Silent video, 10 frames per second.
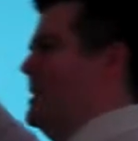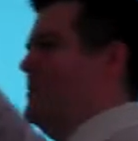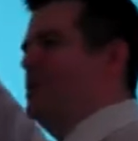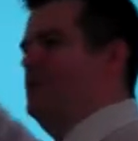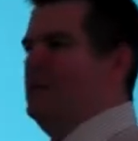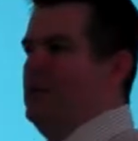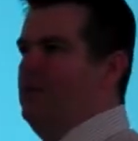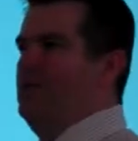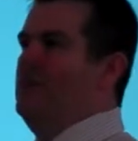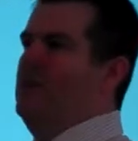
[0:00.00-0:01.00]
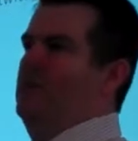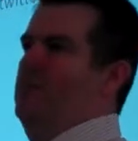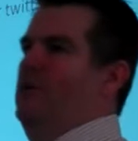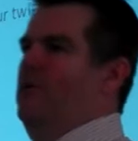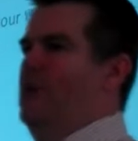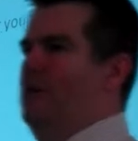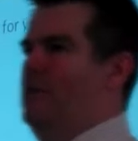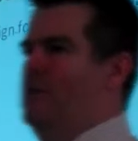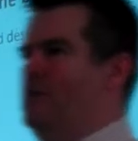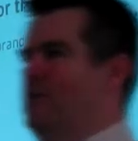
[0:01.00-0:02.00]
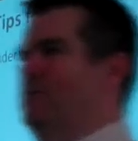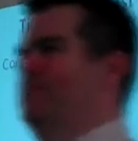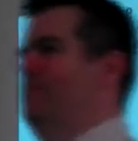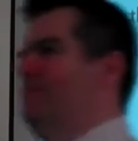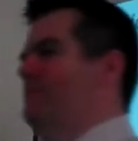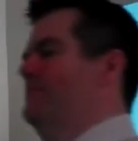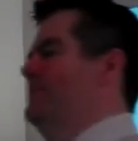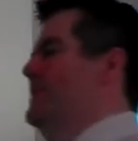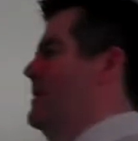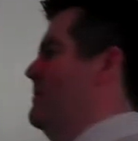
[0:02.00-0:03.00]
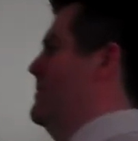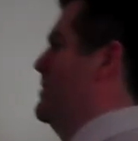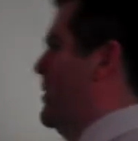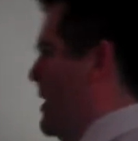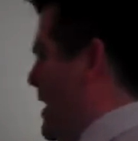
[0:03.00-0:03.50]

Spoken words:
an image of the DVD on the left-hand side. Yeah? So